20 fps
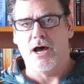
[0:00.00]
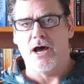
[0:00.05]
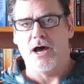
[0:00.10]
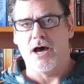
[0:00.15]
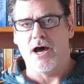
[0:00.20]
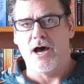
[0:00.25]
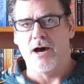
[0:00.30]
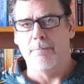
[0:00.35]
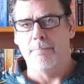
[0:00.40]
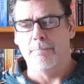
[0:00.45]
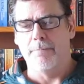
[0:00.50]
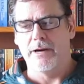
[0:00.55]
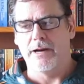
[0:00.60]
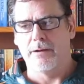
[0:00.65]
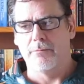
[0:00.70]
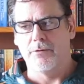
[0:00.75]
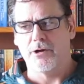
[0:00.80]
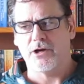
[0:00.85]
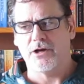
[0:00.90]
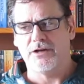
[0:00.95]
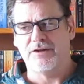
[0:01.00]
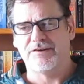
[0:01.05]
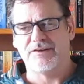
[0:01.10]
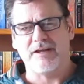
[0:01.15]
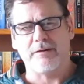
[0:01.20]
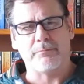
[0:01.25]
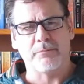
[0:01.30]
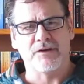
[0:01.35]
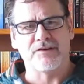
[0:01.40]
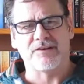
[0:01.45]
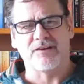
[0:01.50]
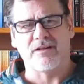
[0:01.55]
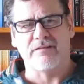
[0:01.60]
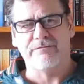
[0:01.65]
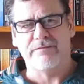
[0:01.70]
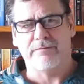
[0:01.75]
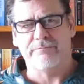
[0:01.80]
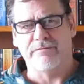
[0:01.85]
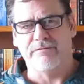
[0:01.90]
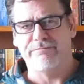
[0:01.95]
Um, but I'm not going to set
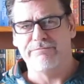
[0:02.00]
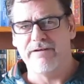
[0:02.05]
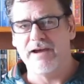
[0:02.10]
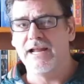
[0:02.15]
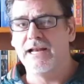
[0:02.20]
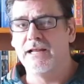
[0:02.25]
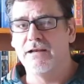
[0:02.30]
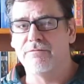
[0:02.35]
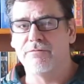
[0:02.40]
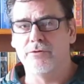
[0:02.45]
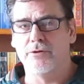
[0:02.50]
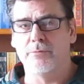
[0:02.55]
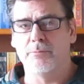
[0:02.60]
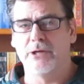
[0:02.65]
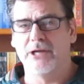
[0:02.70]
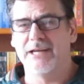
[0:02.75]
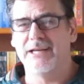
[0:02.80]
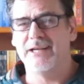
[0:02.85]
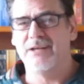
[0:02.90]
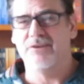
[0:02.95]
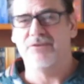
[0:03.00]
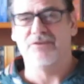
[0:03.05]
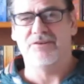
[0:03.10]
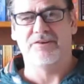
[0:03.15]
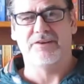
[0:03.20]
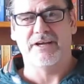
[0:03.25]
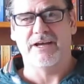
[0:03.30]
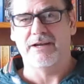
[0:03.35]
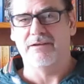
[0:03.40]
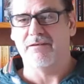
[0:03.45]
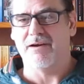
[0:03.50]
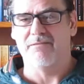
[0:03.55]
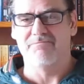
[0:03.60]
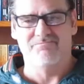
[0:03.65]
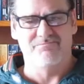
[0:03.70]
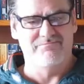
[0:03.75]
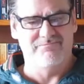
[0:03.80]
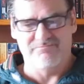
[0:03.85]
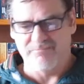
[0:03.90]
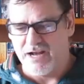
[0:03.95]
myself up for failure from the beginning and just say,
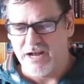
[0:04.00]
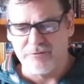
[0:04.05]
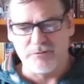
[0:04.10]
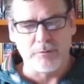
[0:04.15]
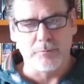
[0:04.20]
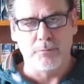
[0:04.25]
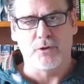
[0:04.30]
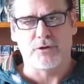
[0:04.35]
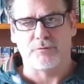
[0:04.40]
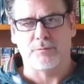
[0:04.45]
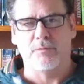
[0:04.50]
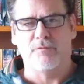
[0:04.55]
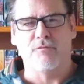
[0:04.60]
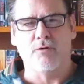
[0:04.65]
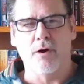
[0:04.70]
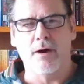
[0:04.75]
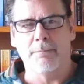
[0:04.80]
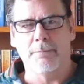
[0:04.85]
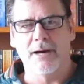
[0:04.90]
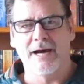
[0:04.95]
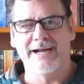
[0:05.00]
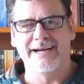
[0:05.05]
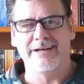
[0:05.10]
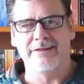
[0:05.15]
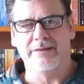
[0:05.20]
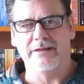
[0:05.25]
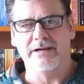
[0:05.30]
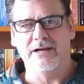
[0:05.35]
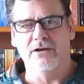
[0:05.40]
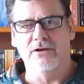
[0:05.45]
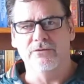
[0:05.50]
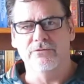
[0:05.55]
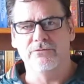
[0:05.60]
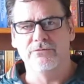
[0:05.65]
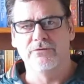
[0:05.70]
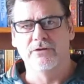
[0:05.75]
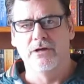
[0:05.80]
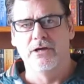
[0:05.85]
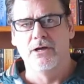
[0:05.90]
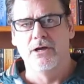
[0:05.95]
100 books before I buy anything
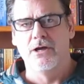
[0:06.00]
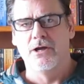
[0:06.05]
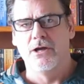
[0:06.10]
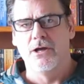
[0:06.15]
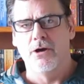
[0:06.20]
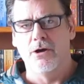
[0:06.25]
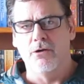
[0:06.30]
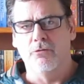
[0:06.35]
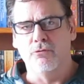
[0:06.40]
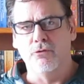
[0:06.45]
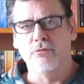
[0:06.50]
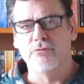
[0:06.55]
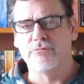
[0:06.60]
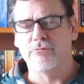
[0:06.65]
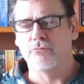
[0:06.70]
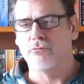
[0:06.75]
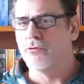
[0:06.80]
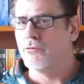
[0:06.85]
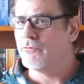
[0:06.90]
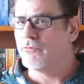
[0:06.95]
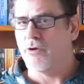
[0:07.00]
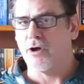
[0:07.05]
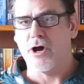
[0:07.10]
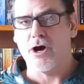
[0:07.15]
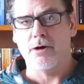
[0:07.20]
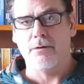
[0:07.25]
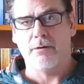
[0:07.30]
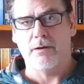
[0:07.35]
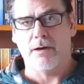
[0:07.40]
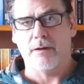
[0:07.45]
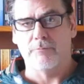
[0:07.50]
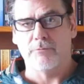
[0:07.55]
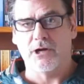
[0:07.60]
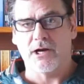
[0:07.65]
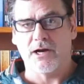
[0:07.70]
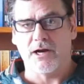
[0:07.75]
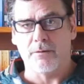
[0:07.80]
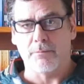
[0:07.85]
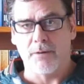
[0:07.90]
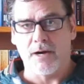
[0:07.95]
else. Rules, rules are I'm not
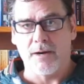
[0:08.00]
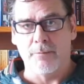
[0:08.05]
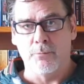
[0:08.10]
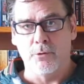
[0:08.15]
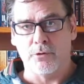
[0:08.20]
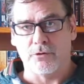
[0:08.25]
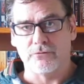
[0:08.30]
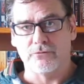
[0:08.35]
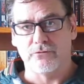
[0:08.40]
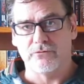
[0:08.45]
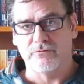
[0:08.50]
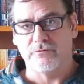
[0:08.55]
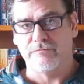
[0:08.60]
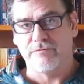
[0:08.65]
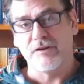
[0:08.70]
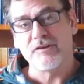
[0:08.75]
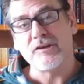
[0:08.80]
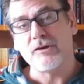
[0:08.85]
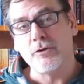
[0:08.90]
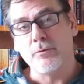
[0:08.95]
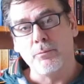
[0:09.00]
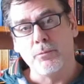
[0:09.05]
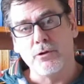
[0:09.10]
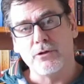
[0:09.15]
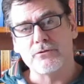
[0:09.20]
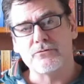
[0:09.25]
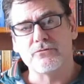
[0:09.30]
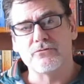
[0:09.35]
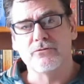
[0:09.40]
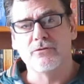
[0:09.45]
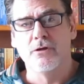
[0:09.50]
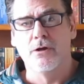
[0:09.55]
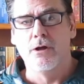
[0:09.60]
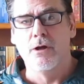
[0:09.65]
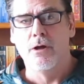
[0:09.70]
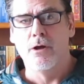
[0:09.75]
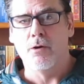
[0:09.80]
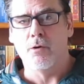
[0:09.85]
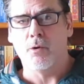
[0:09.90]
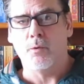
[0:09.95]
allowed to buy books, physical books,
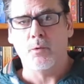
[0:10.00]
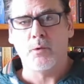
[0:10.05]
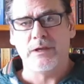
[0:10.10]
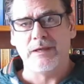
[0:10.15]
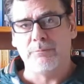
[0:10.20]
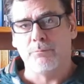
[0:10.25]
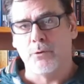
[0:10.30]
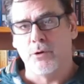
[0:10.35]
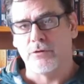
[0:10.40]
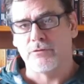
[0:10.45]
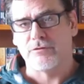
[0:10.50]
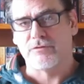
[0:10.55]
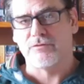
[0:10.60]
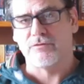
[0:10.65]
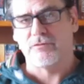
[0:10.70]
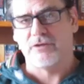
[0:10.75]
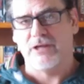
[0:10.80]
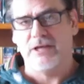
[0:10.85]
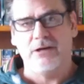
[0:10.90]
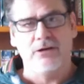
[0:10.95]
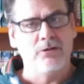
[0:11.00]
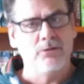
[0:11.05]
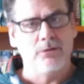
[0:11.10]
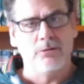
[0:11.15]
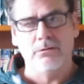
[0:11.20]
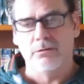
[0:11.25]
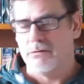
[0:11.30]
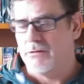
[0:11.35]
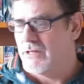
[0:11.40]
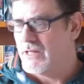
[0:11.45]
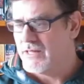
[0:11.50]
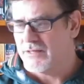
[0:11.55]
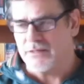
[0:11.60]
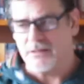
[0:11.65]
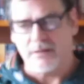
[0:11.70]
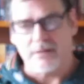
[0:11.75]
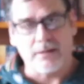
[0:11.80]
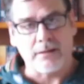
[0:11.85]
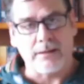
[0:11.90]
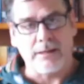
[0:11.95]
or e-books, Kindle,
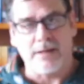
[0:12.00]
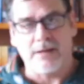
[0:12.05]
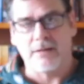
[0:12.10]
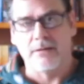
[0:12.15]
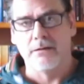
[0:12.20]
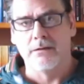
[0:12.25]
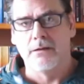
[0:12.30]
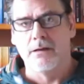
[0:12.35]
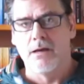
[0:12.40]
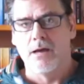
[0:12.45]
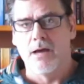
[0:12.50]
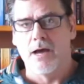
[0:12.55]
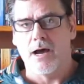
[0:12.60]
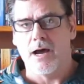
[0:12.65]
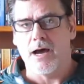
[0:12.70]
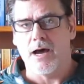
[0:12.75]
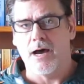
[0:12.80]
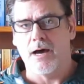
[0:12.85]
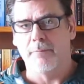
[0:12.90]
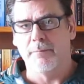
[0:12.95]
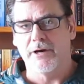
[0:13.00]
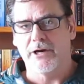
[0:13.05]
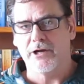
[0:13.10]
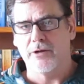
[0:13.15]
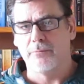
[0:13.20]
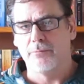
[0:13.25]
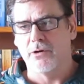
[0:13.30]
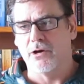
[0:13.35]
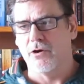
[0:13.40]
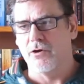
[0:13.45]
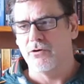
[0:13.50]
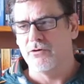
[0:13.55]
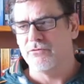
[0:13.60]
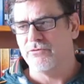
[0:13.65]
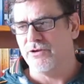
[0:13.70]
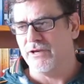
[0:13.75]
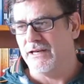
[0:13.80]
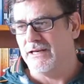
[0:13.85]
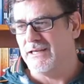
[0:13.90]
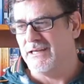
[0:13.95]
nothing like that. Um, I don't belong
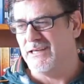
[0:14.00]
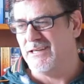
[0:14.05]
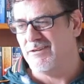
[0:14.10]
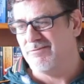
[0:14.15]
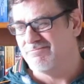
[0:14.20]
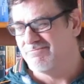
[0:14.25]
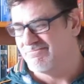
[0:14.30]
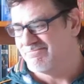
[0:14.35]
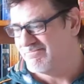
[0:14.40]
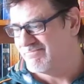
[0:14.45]
to any